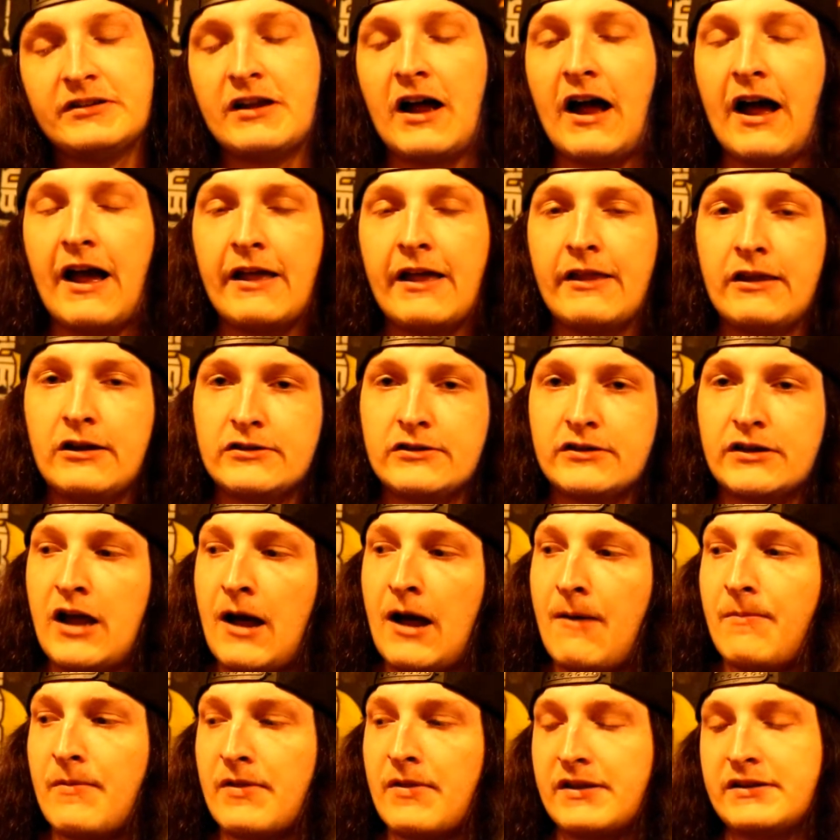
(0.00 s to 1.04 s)
I there's a
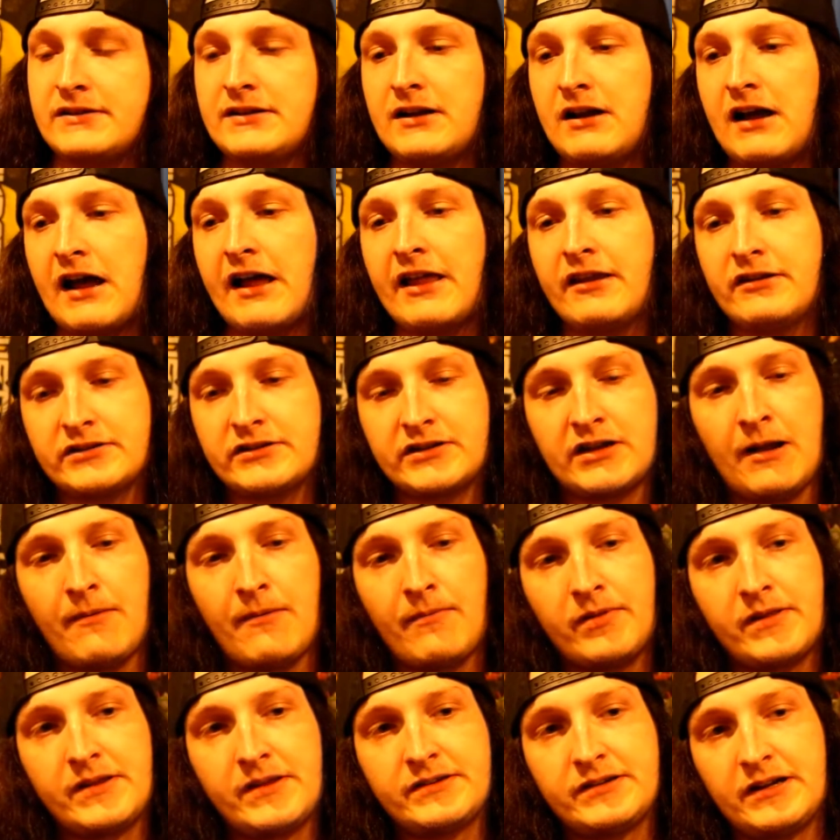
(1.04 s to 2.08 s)
couple things I like, there's a couple
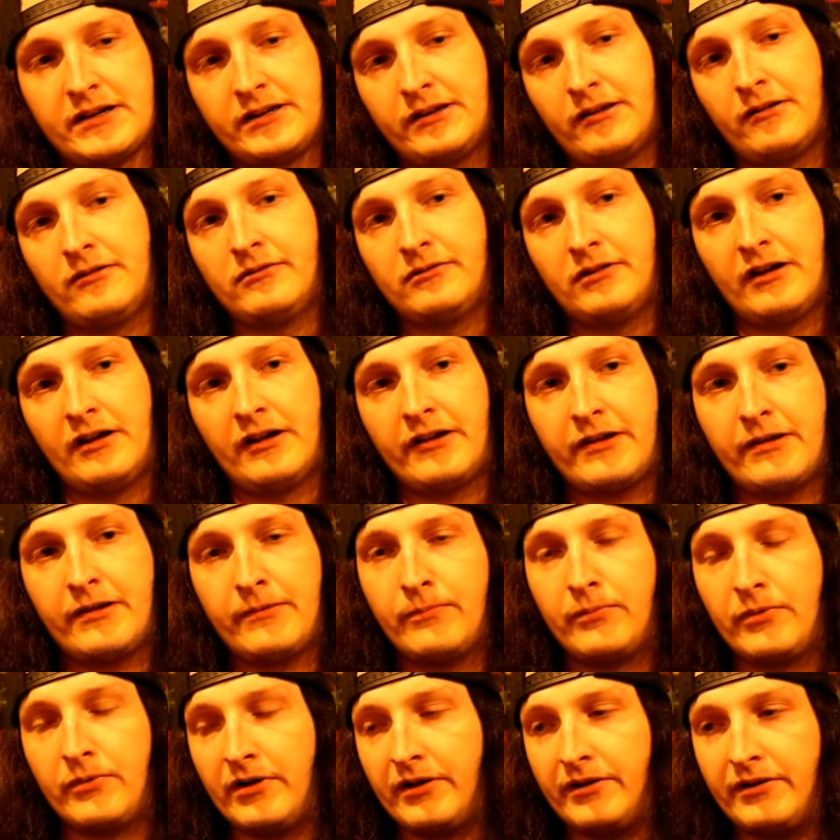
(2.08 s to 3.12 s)
things I don't like,
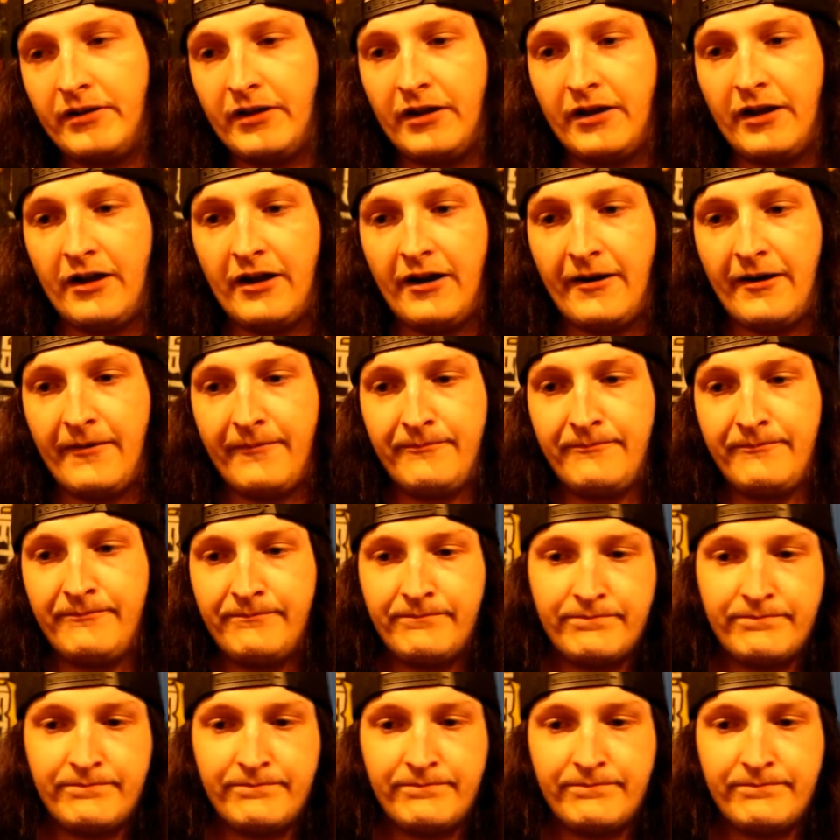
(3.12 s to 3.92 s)
but um